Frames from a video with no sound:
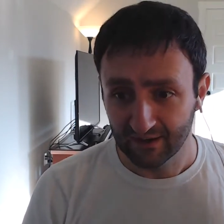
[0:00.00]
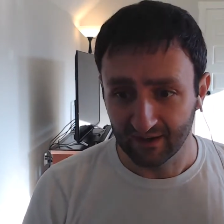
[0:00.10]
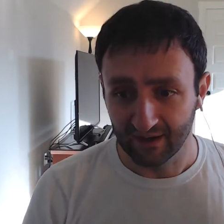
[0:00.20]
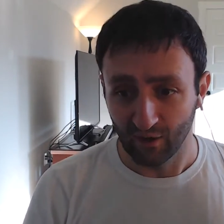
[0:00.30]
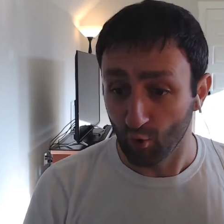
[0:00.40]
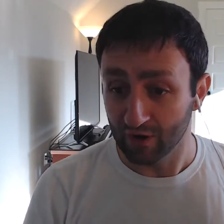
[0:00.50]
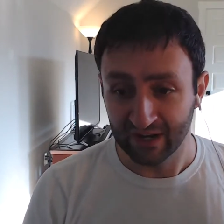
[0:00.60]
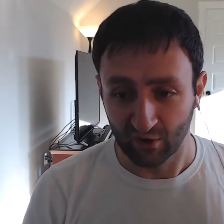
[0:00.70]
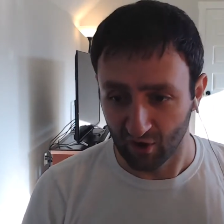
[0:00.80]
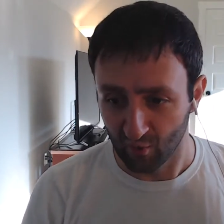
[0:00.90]
or
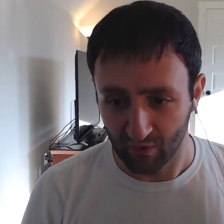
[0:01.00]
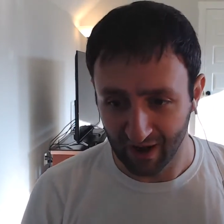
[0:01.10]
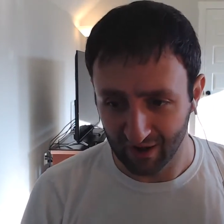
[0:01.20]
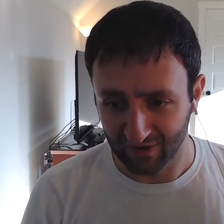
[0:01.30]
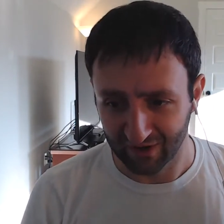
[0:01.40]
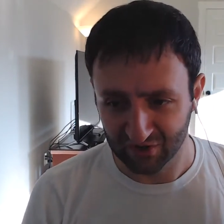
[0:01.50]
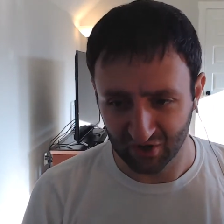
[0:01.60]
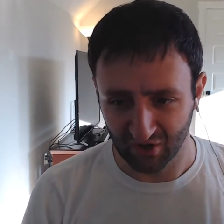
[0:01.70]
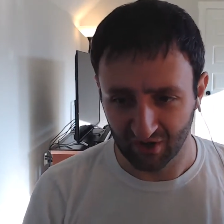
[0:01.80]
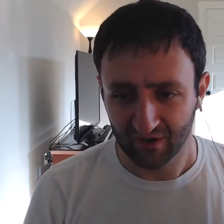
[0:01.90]
hero, we're not really
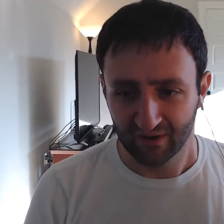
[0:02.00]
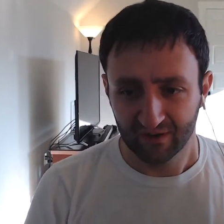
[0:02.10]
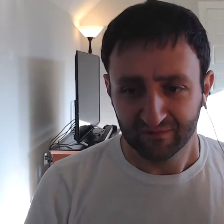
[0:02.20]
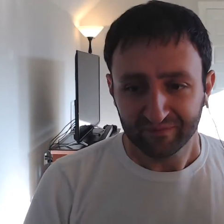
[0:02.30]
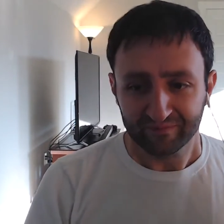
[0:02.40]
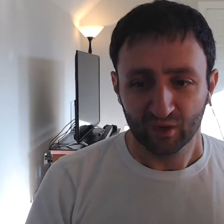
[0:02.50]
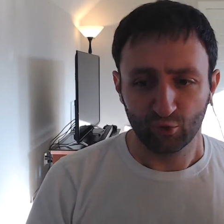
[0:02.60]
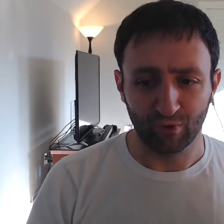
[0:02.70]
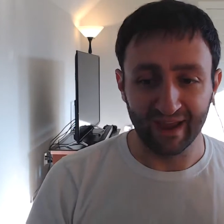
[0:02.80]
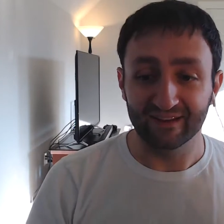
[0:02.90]
sure,
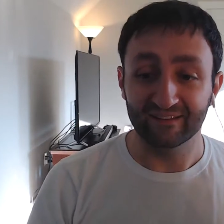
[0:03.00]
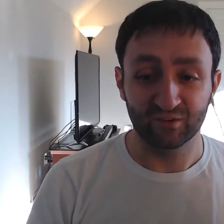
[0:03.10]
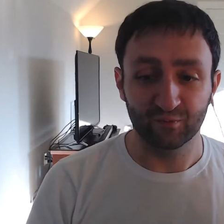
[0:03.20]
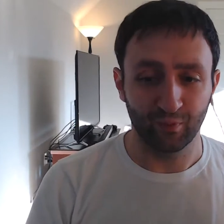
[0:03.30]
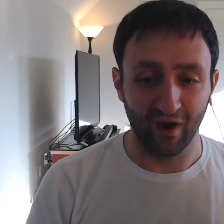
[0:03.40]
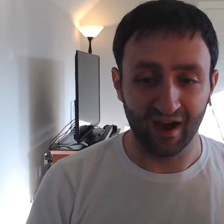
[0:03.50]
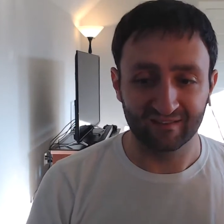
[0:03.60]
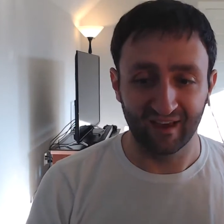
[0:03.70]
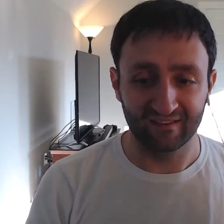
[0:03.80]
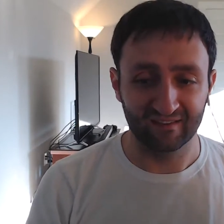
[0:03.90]
creates this
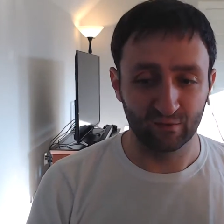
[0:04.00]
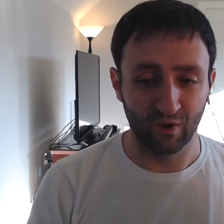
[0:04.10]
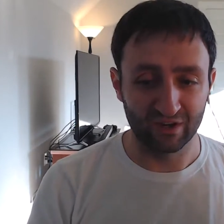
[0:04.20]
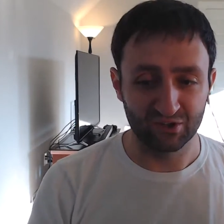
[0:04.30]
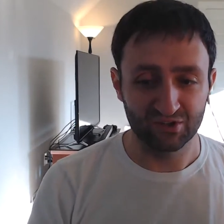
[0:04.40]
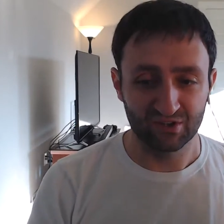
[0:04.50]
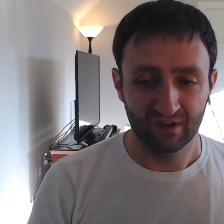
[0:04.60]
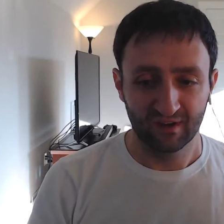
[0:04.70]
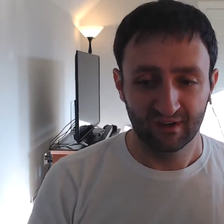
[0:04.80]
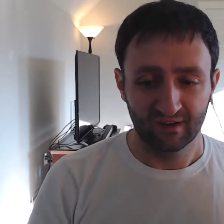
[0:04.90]
process in which
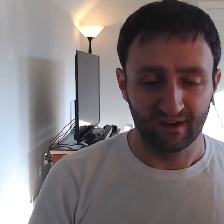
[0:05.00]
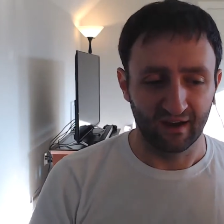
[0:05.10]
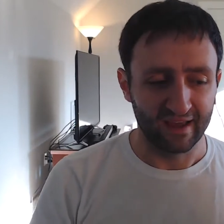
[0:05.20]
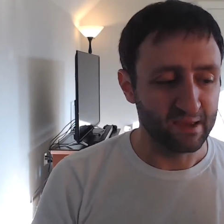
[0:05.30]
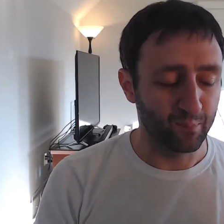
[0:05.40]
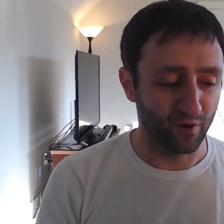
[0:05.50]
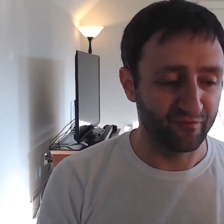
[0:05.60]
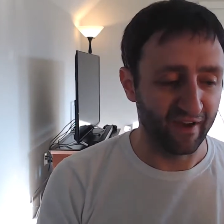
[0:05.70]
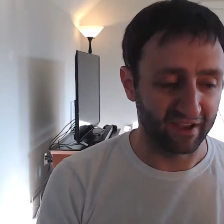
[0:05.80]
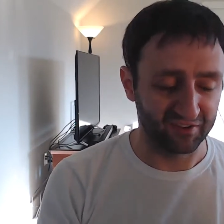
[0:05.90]
he
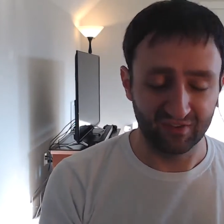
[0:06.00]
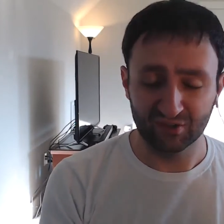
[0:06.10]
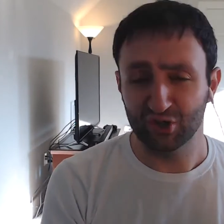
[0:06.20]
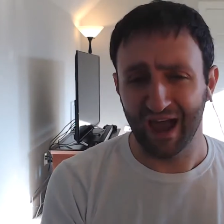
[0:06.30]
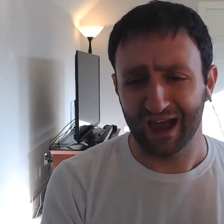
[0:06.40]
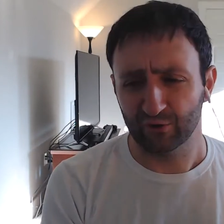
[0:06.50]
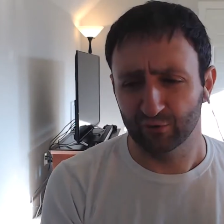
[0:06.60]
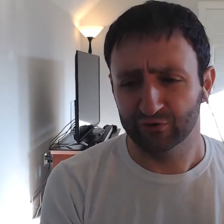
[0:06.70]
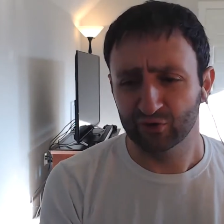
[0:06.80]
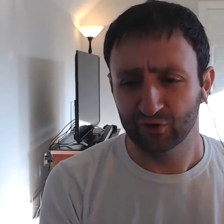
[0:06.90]
perfects the
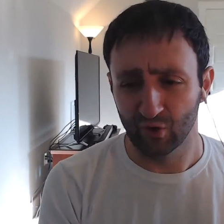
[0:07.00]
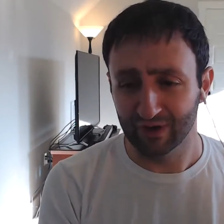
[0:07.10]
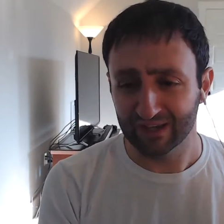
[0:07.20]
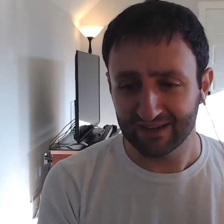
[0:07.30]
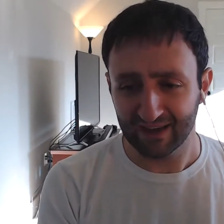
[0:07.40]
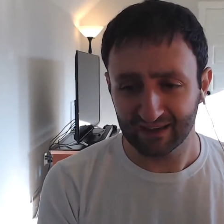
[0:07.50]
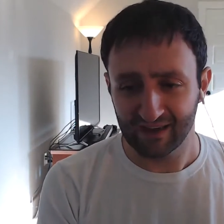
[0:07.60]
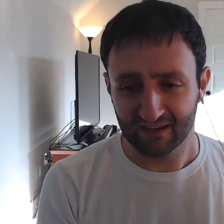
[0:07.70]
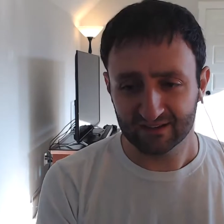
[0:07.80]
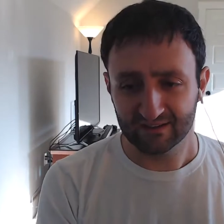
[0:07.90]
Jackal's cloning
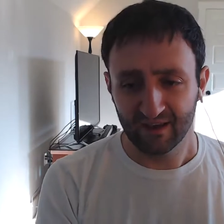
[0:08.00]
techniques.